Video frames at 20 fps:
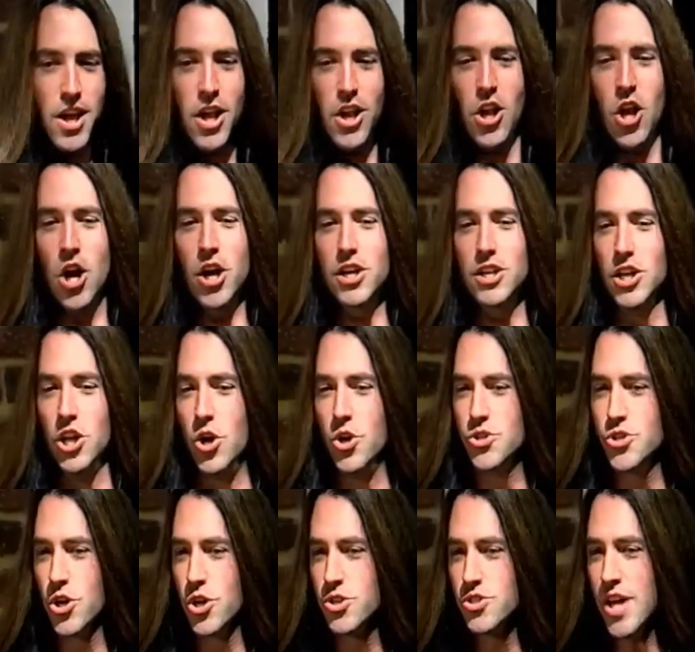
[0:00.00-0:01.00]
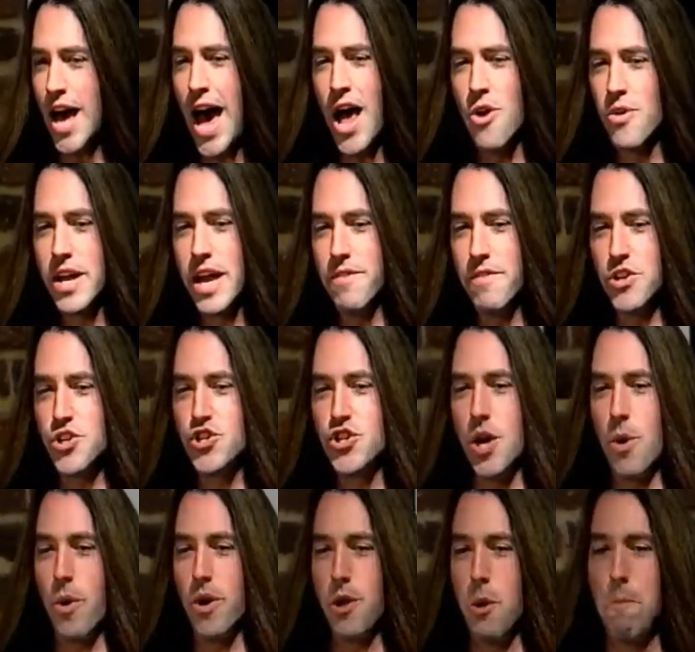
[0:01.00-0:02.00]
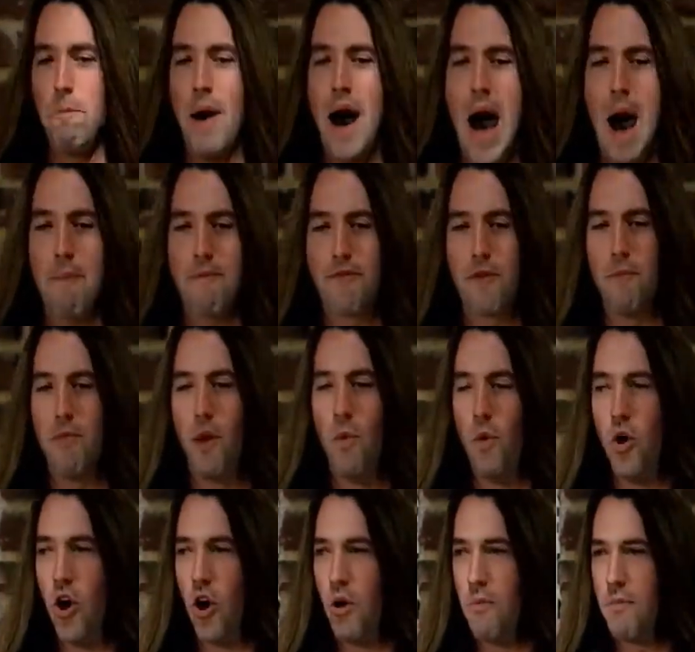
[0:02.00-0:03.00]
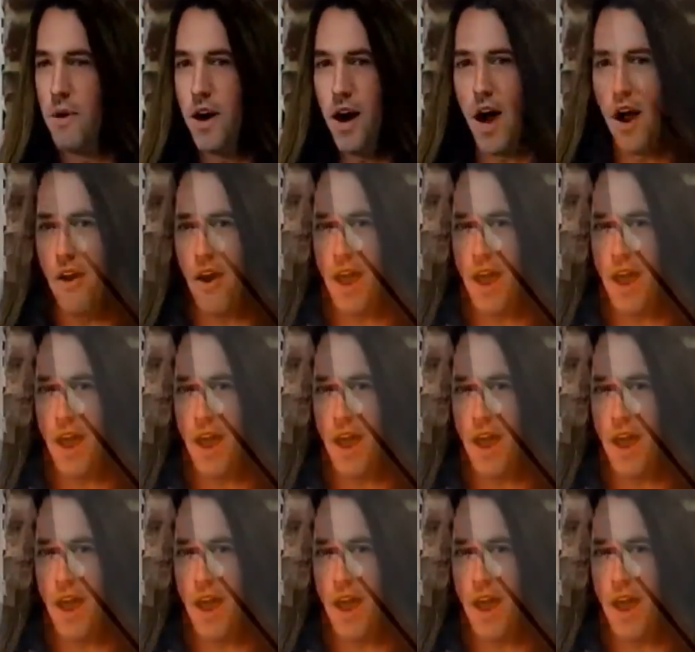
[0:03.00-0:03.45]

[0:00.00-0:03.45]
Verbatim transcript: Look, losers, I don't give a shit when you pop from the womb, all